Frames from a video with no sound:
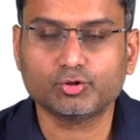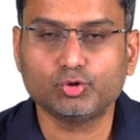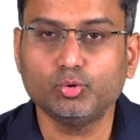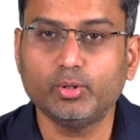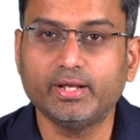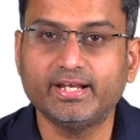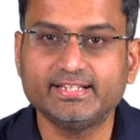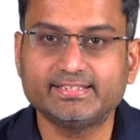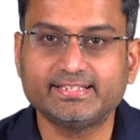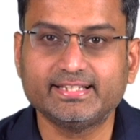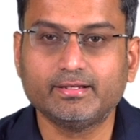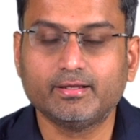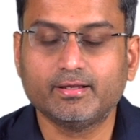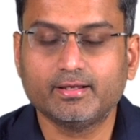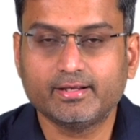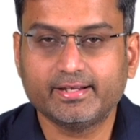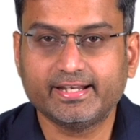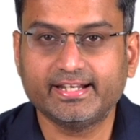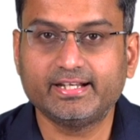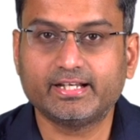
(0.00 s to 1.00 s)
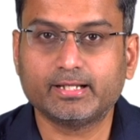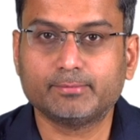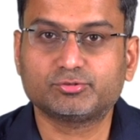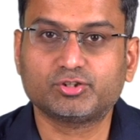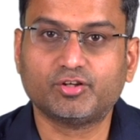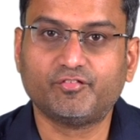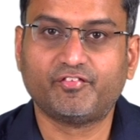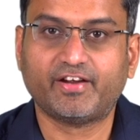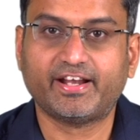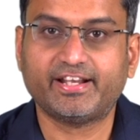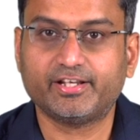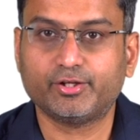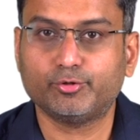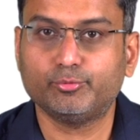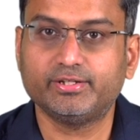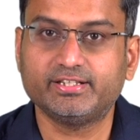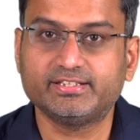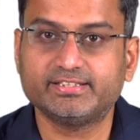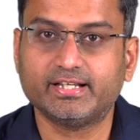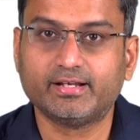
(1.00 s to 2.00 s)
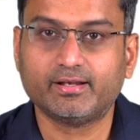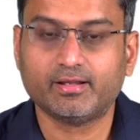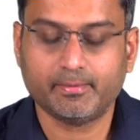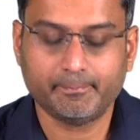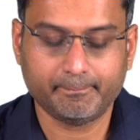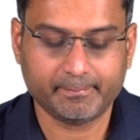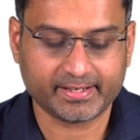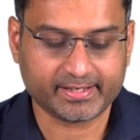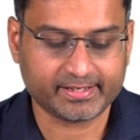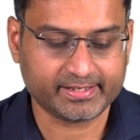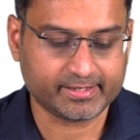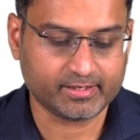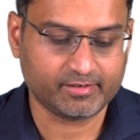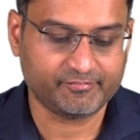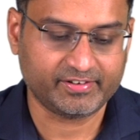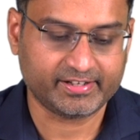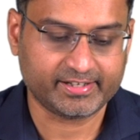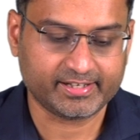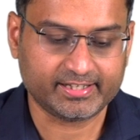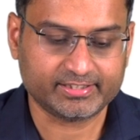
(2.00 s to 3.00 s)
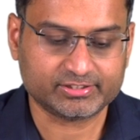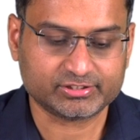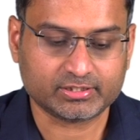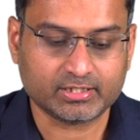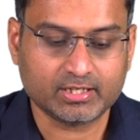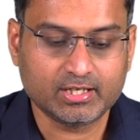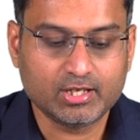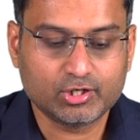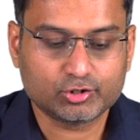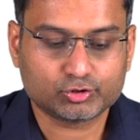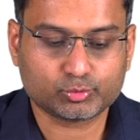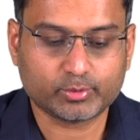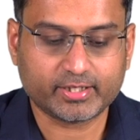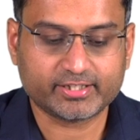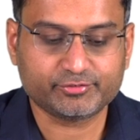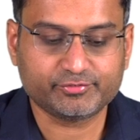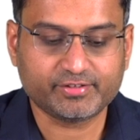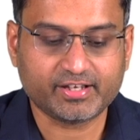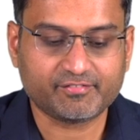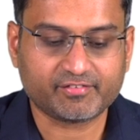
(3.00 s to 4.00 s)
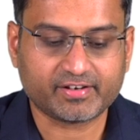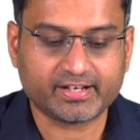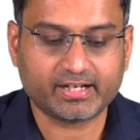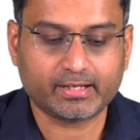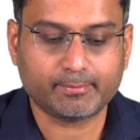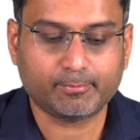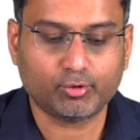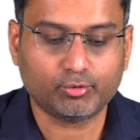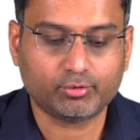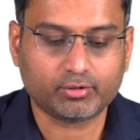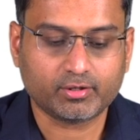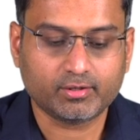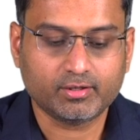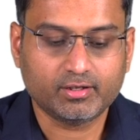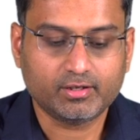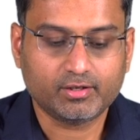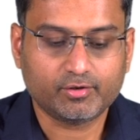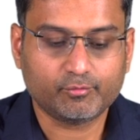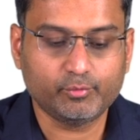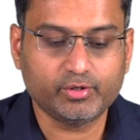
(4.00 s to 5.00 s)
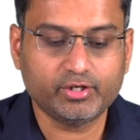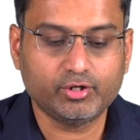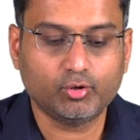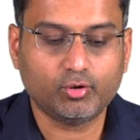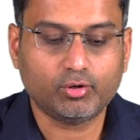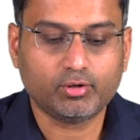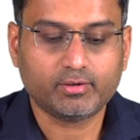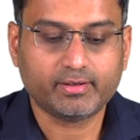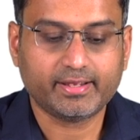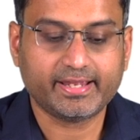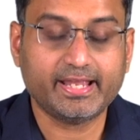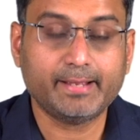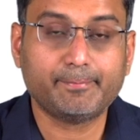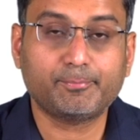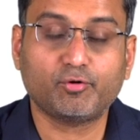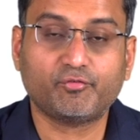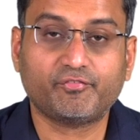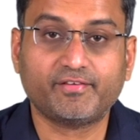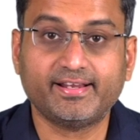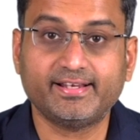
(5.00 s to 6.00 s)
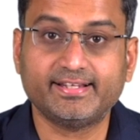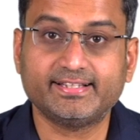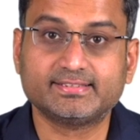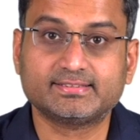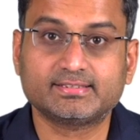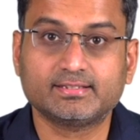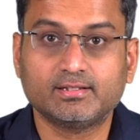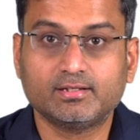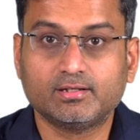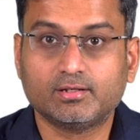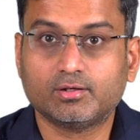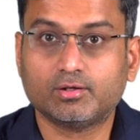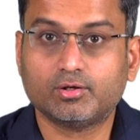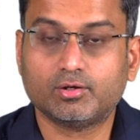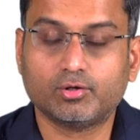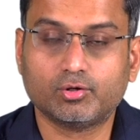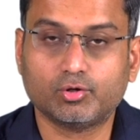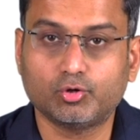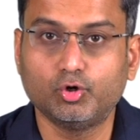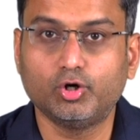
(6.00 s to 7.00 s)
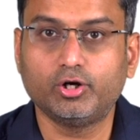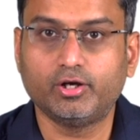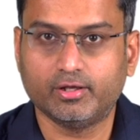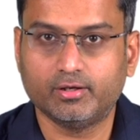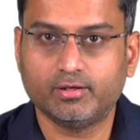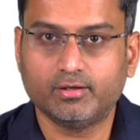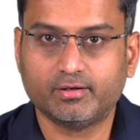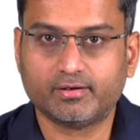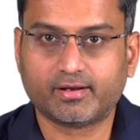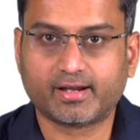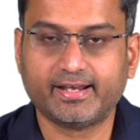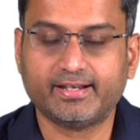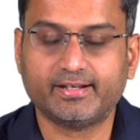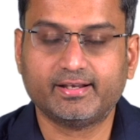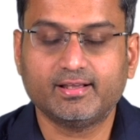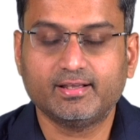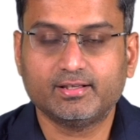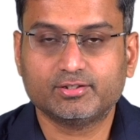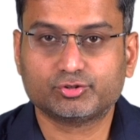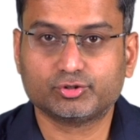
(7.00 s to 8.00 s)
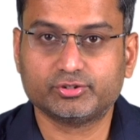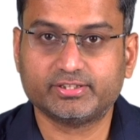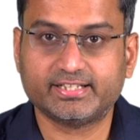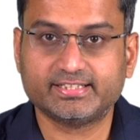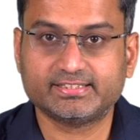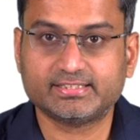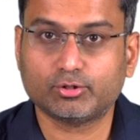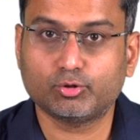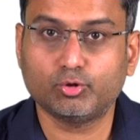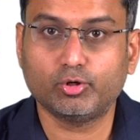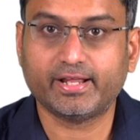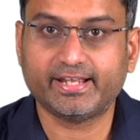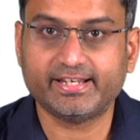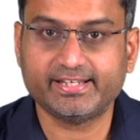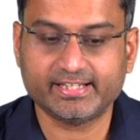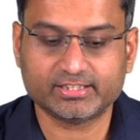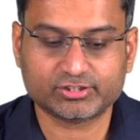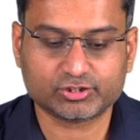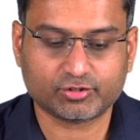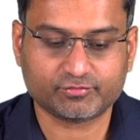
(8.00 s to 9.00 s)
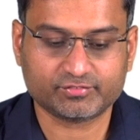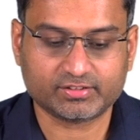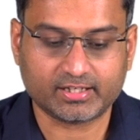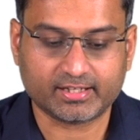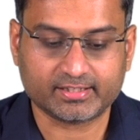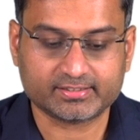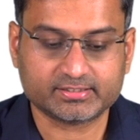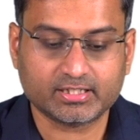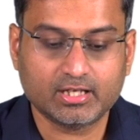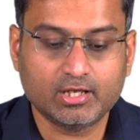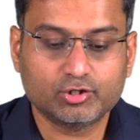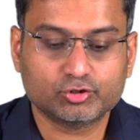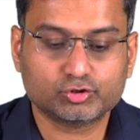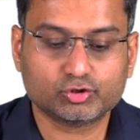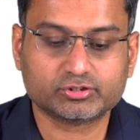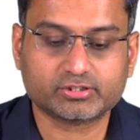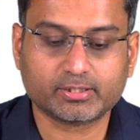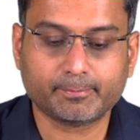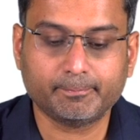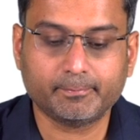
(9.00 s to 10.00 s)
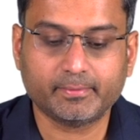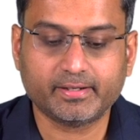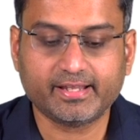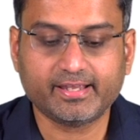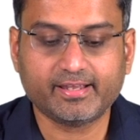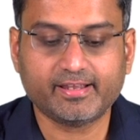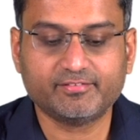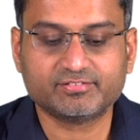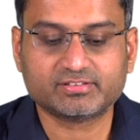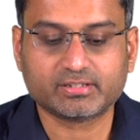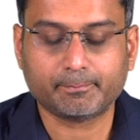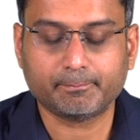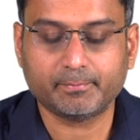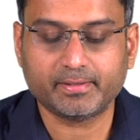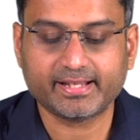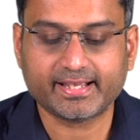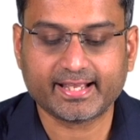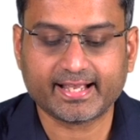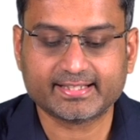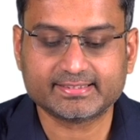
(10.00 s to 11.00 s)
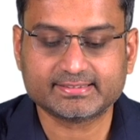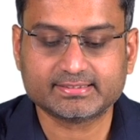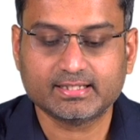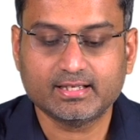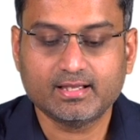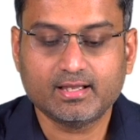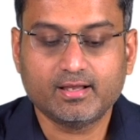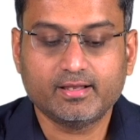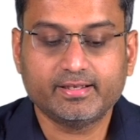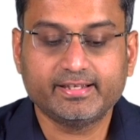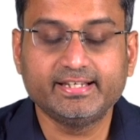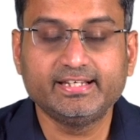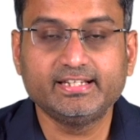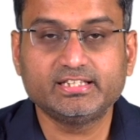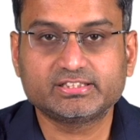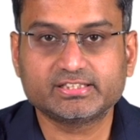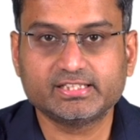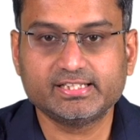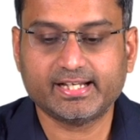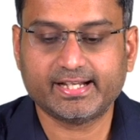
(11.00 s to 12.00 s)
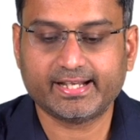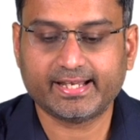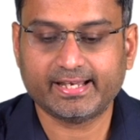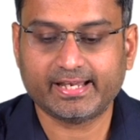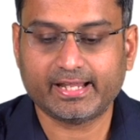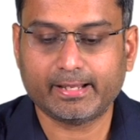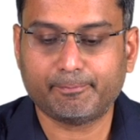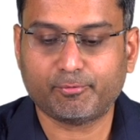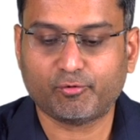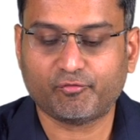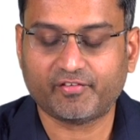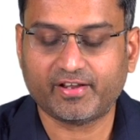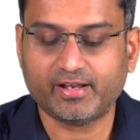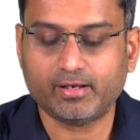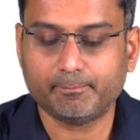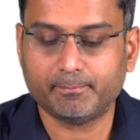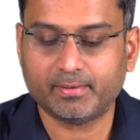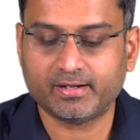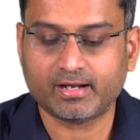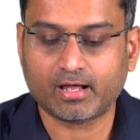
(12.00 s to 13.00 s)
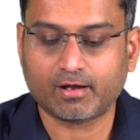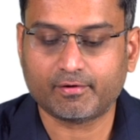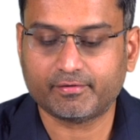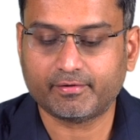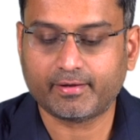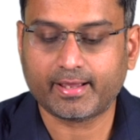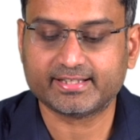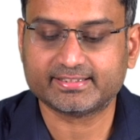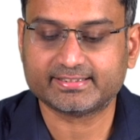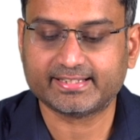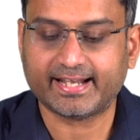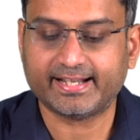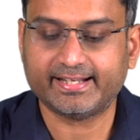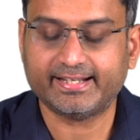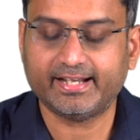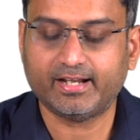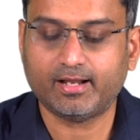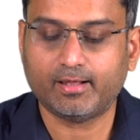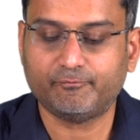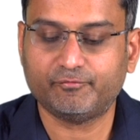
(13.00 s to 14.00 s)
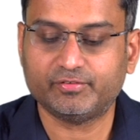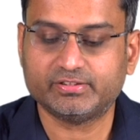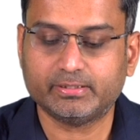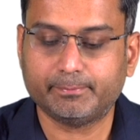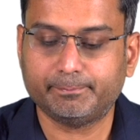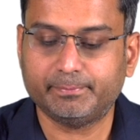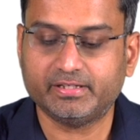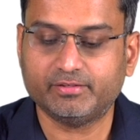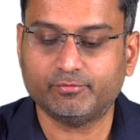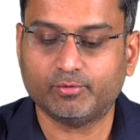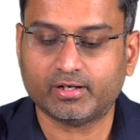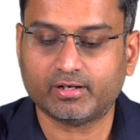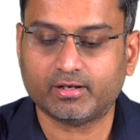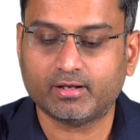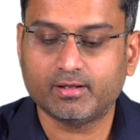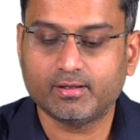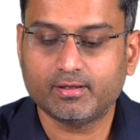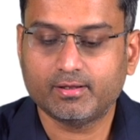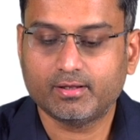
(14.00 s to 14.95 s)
do anything in terms of fine-tuning their mechanical ventilation? So as we have read about, we know A profile is good, right? So there is a good aeration of the lungs. So somebody, if somebody has initially had an A profile, but now has landed up with a B1